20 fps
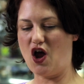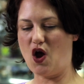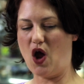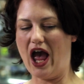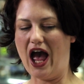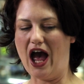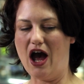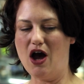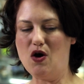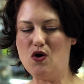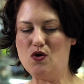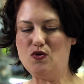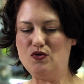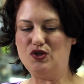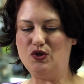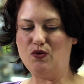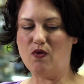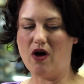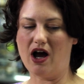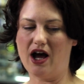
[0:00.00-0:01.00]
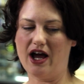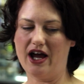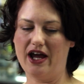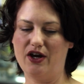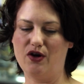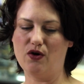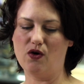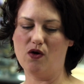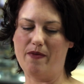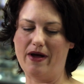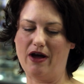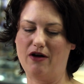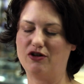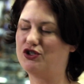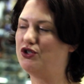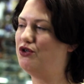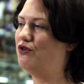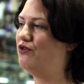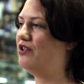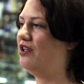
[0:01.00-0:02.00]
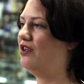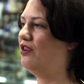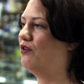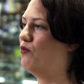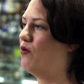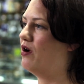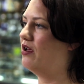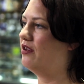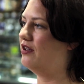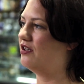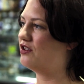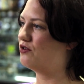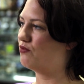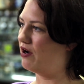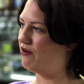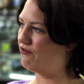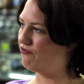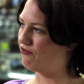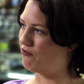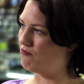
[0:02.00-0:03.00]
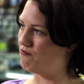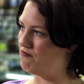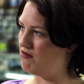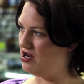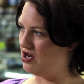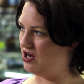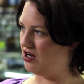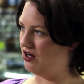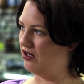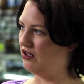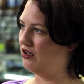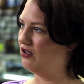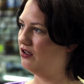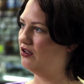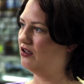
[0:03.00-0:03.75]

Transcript: How do I go about choosing the one that's right for me?